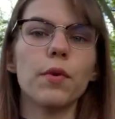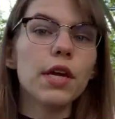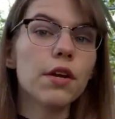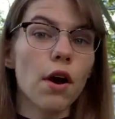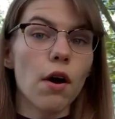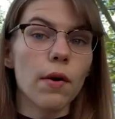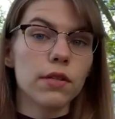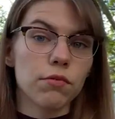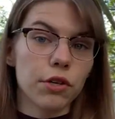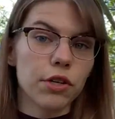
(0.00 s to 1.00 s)
We know
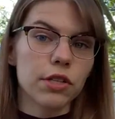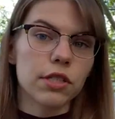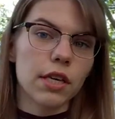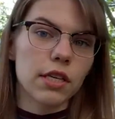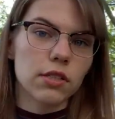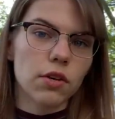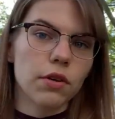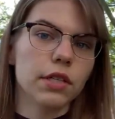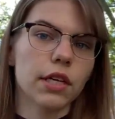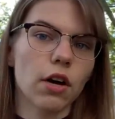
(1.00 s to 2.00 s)
as readers that he's
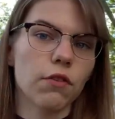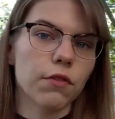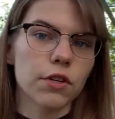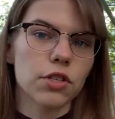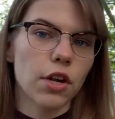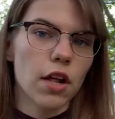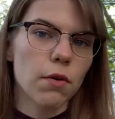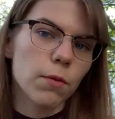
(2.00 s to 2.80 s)
going to kill Fortunato,